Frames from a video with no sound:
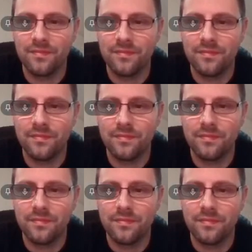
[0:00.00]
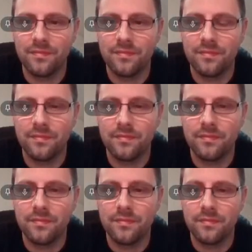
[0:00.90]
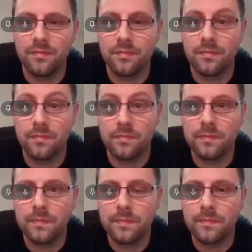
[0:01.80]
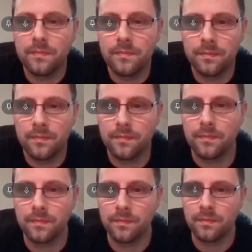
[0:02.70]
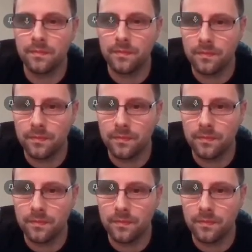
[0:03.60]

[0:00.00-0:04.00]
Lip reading: (silent)